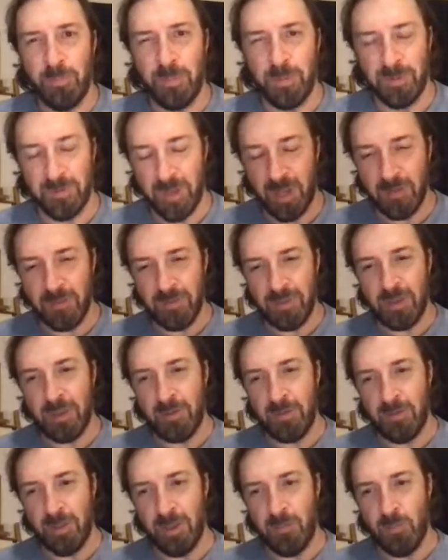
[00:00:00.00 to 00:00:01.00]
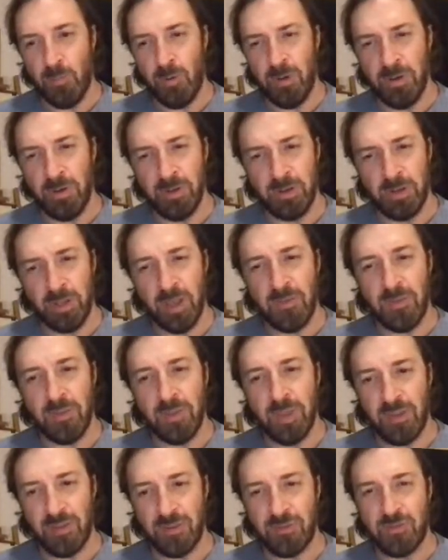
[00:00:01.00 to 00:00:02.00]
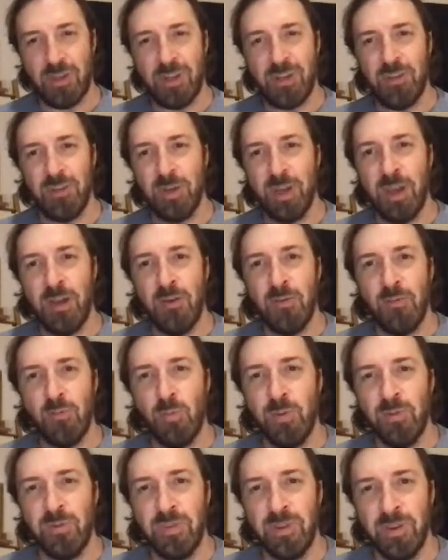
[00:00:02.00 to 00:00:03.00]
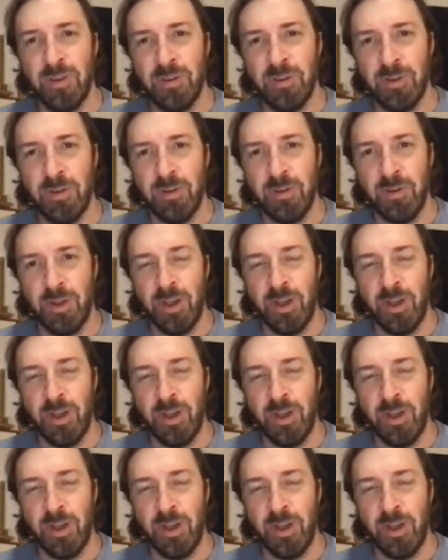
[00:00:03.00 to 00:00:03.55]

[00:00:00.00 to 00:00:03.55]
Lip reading: besides that one cousin that straightened you out? Was there